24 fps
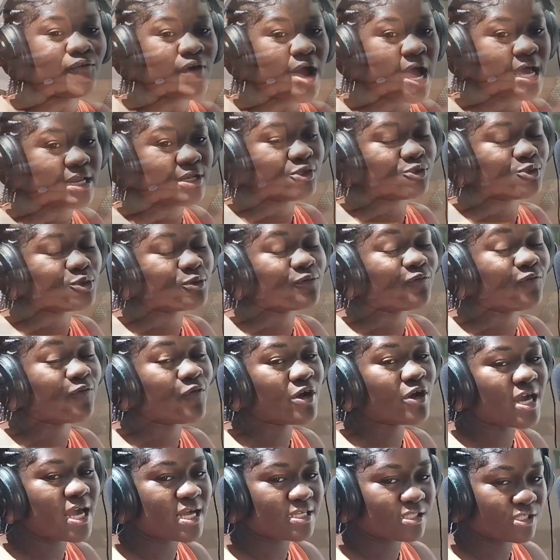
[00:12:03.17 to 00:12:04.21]
I leave, don't
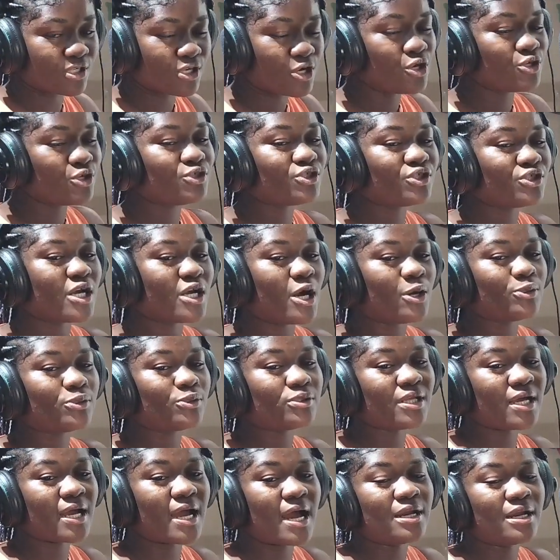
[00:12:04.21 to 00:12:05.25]
forget to
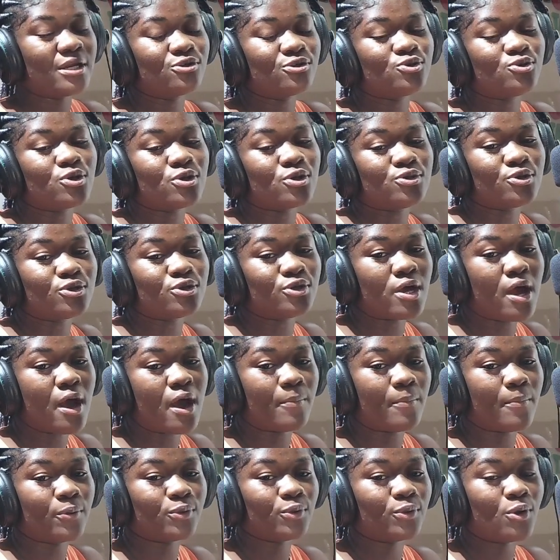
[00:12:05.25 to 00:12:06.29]
download the Ghana Talks Radio
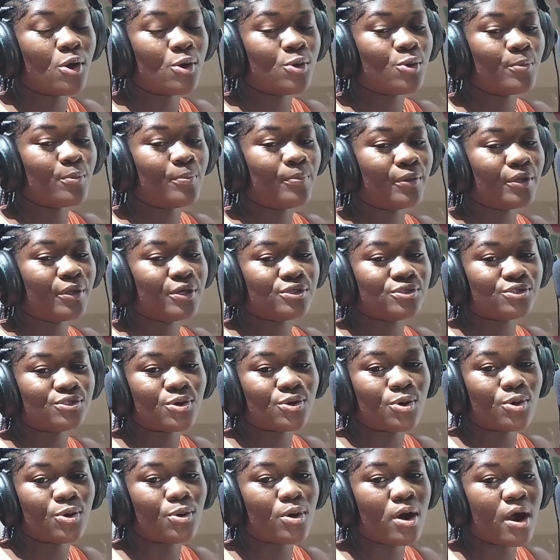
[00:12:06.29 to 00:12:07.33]
app on Google Play
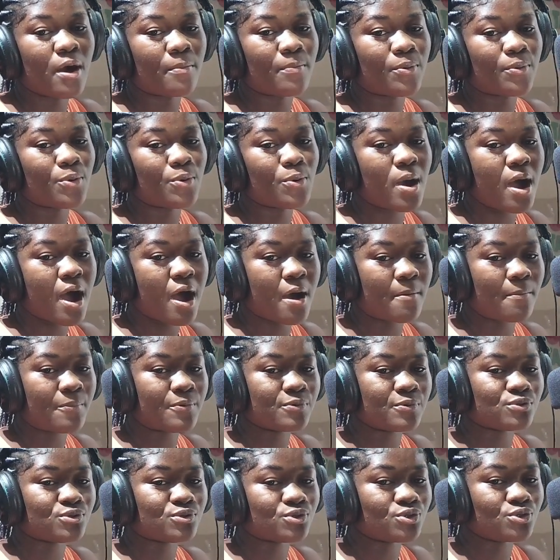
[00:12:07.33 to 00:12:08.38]
Store or Apple
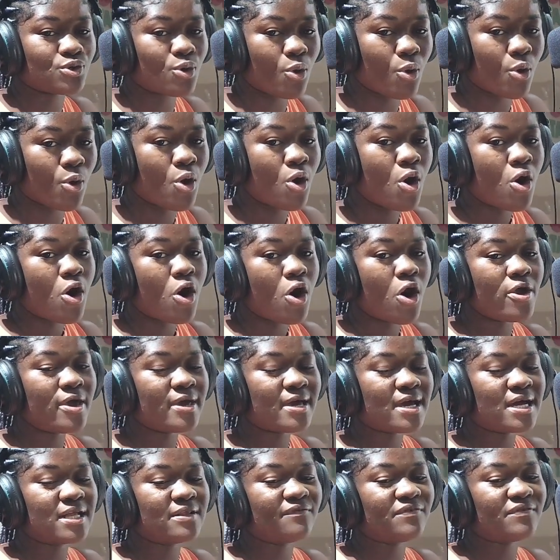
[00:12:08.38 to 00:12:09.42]
App Store, or
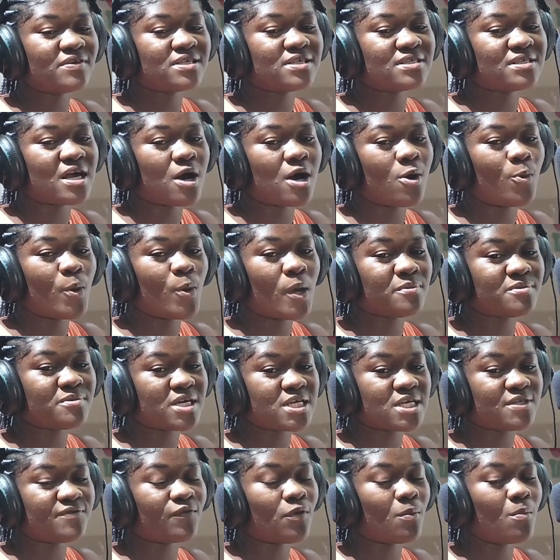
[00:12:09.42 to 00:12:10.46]
you can visit our
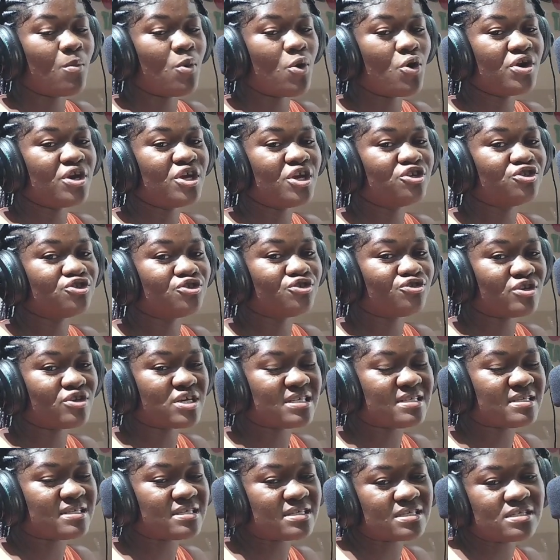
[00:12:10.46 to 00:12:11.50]
websites for more
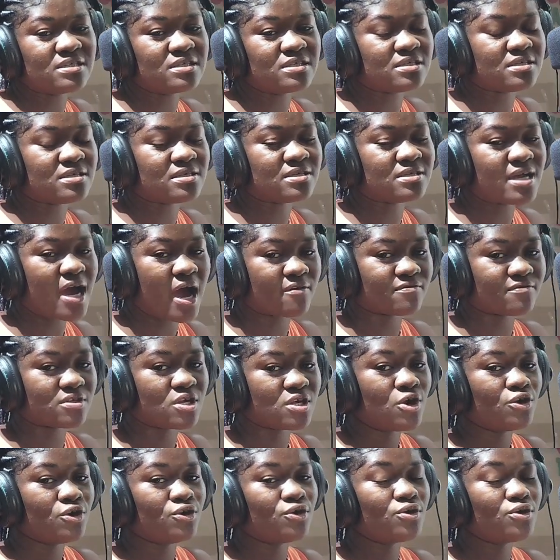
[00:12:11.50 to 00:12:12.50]
interesting stuff.